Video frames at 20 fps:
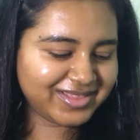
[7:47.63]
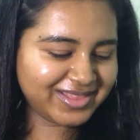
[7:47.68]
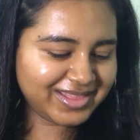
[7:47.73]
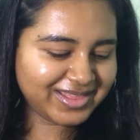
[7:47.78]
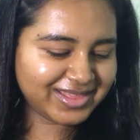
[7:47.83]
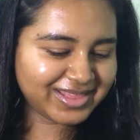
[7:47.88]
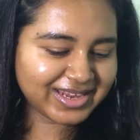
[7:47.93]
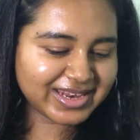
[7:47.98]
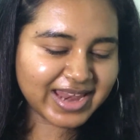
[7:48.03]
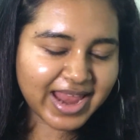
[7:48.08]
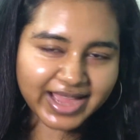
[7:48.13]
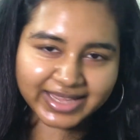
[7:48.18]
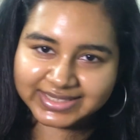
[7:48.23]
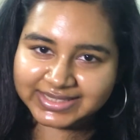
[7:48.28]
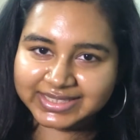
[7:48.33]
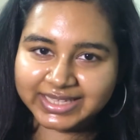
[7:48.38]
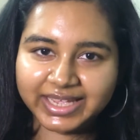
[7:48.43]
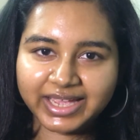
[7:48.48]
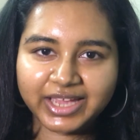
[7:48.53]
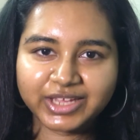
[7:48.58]
the next
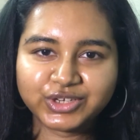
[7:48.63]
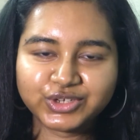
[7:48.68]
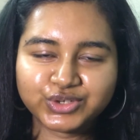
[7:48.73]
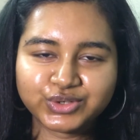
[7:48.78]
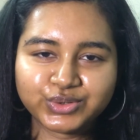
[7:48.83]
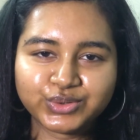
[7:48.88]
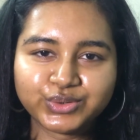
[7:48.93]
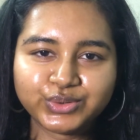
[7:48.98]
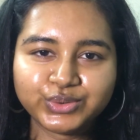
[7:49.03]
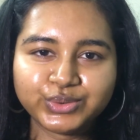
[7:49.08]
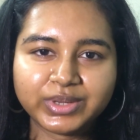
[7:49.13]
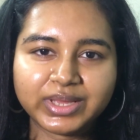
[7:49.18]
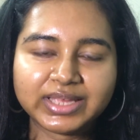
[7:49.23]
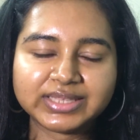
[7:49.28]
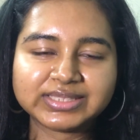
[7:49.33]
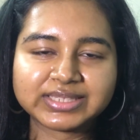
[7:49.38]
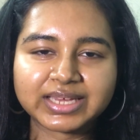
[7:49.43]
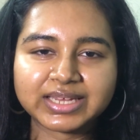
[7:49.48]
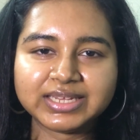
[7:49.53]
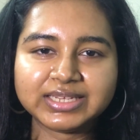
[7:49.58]
thing I do,
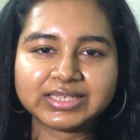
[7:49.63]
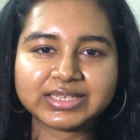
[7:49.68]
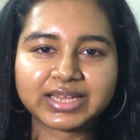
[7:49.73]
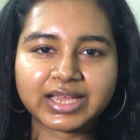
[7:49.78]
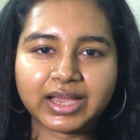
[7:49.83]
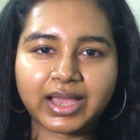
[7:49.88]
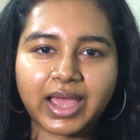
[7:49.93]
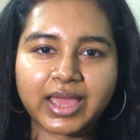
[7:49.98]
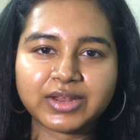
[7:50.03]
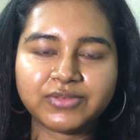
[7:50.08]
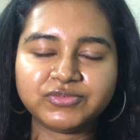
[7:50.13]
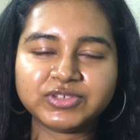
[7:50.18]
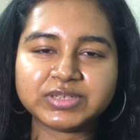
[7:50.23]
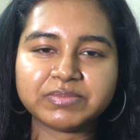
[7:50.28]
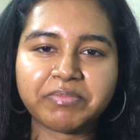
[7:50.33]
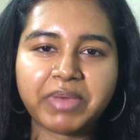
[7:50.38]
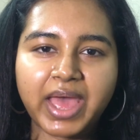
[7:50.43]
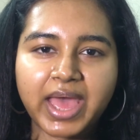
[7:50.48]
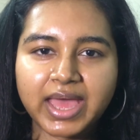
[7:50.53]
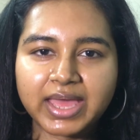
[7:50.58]
it's gonna kind of
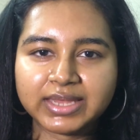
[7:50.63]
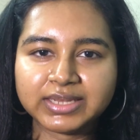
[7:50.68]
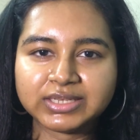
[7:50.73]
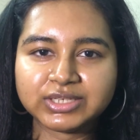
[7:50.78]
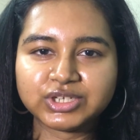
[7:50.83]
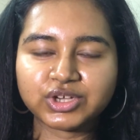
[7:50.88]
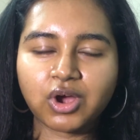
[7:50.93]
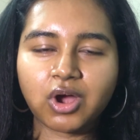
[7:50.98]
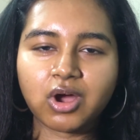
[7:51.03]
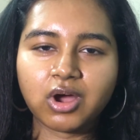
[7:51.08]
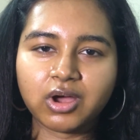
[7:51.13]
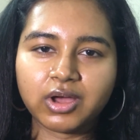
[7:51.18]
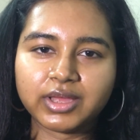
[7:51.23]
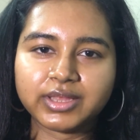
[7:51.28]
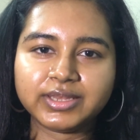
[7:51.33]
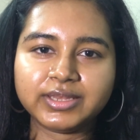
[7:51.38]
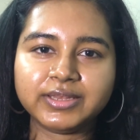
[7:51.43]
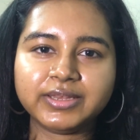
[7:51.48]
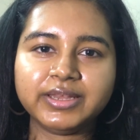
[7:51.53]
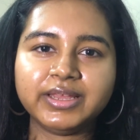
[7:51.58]
depend
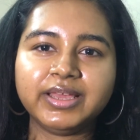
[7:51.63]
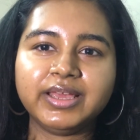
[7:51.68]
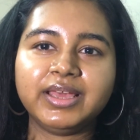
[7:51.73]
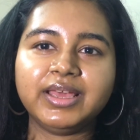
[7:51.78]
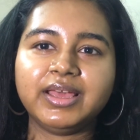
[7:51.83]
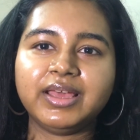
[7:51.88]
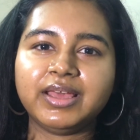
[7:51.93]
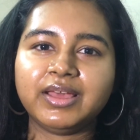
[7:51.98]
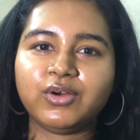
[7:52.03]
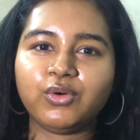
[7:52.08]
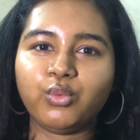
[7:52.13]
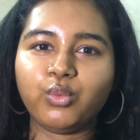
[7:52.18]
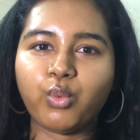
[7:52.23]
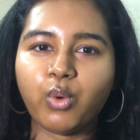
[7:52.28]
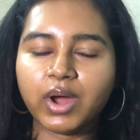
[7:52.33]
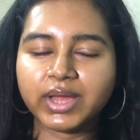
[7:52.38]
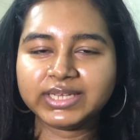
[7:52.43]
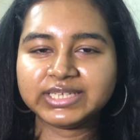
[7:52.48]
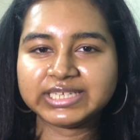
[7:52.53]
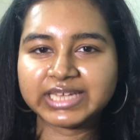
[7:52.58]
on
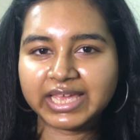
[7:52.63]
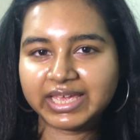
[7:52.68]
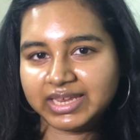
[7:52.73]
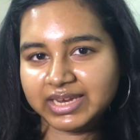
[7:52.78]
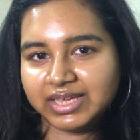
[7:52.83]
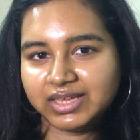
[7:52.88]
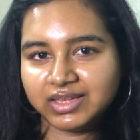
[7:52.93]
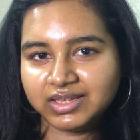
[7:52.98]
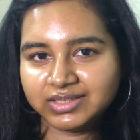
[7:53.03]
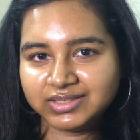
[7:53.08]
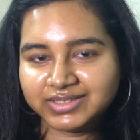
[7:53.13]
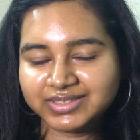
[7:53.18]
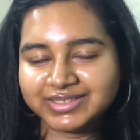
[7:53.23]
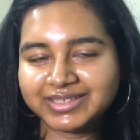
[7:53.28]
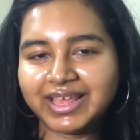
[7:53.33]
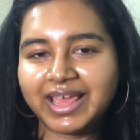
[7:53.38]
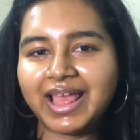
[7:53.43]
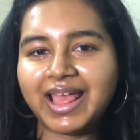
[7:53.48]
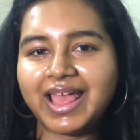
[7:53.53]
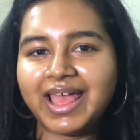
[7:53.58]
what day it is,
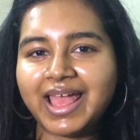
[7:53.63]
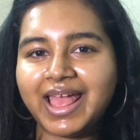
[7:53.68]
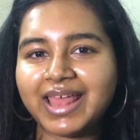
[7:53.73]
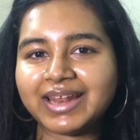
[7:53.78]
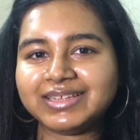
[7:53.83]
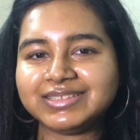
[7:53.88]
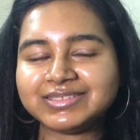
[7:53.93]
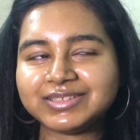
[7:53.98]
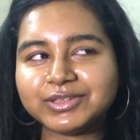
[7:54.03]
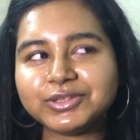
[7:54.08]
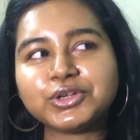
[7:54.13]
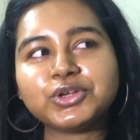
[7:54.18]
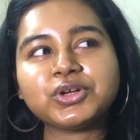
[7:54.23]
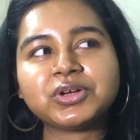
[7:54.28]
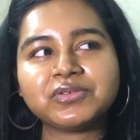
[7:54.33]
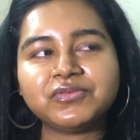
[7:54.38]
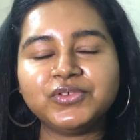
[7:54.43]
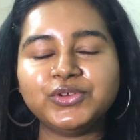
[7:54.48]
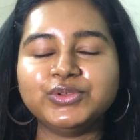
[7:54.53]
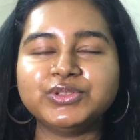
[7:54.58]
and it's a little
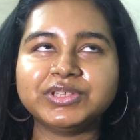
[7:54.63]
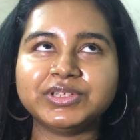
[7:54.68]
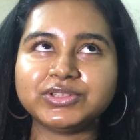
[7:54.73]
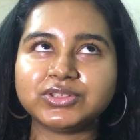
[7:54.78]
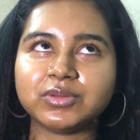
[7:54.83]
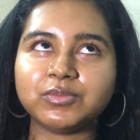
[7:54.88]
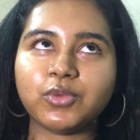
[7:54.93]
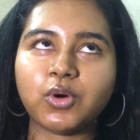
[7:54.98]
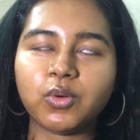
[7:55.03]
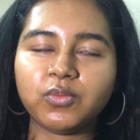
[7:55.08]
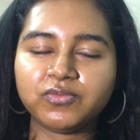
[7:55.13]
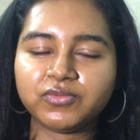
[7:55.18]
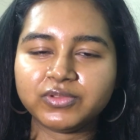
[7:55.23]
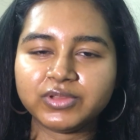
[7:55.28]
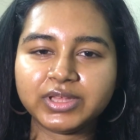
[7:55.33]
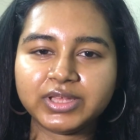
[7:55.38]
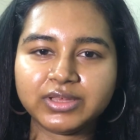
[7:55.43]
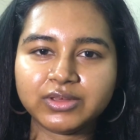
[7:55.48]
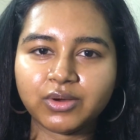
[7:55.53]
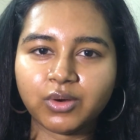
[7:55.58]
confusing, so
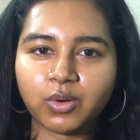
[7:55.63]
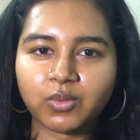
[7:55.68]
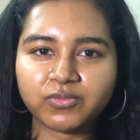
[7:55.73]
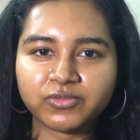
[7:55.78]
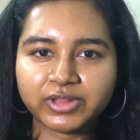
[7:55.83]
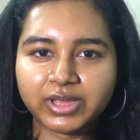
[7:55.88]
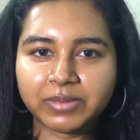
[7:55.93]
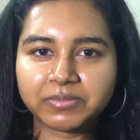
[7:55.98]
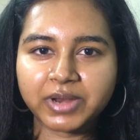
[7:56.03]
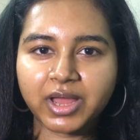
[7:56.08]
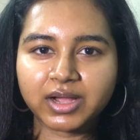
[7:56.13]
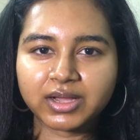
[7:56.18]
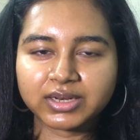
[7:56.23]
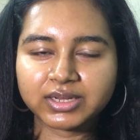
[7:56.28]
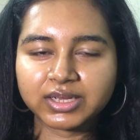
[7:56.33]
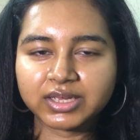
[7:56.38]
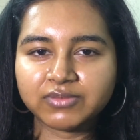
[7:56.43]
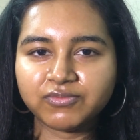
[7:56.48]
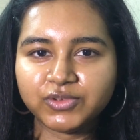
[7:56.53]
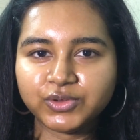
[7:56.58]
hopefully I'm not going
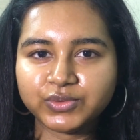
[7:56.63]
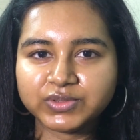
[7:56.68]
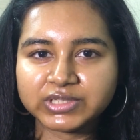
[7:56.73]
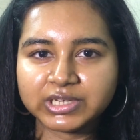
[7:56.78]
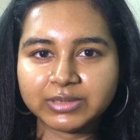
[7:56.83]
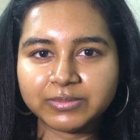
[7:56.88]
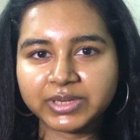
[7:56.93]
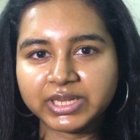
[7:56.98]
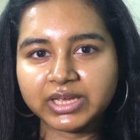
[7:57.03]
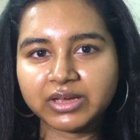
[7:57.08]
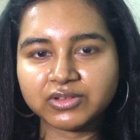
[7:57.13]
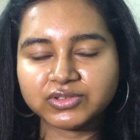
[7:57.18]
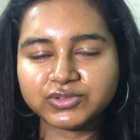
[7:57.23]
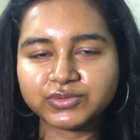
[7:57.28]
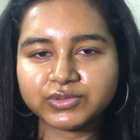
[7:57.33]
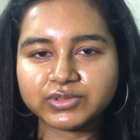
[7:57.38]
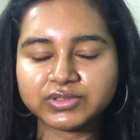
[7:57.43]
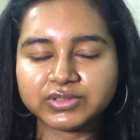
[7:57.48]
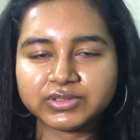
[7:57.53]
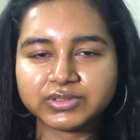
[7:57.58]
to confuse anybody else
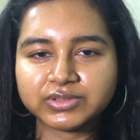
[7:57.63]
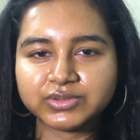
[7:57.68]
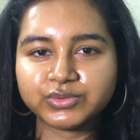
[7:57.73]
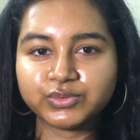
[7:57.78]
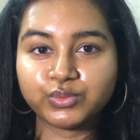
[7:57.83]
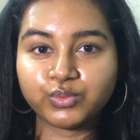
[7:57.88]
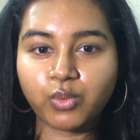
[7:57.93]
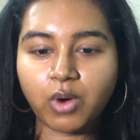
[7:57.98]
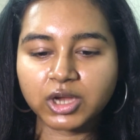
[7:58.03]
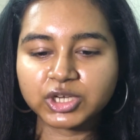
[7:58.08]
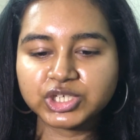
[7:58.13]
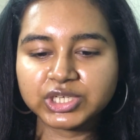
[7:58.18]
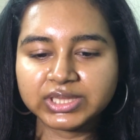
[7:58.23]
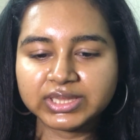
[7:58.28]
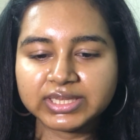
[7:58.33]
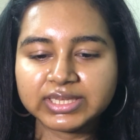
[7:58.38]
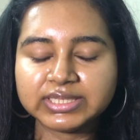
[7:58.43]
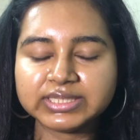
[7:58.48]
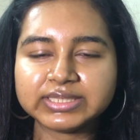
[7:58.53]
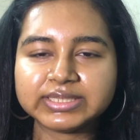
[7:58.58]
who's watching
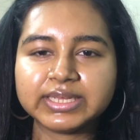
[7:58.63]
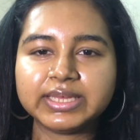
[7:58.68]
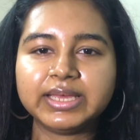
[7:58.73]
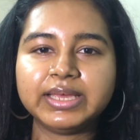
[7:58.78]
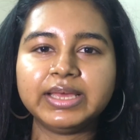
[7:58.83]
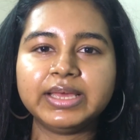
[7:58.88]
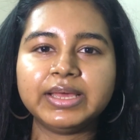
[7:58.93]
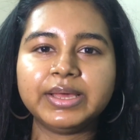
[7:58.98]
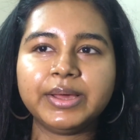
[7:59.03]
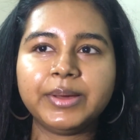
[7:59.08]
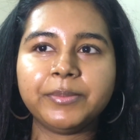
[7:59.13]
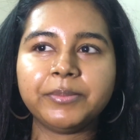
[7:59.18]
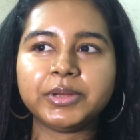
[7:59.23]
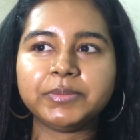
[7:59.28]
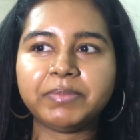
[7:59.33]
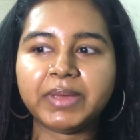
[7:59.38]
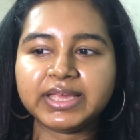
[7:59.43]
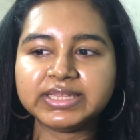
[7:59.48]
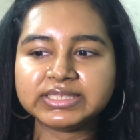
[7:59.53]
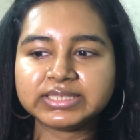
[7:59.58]
this.
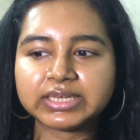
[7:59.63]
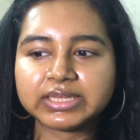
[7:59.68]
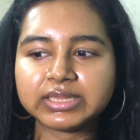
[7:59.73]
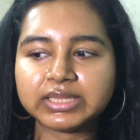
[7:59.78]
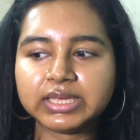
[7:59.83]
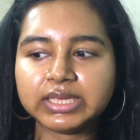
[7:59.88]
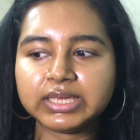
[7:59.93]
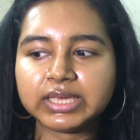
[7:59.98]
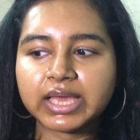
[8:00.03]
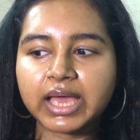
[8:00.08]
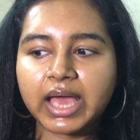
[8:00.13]
But basically,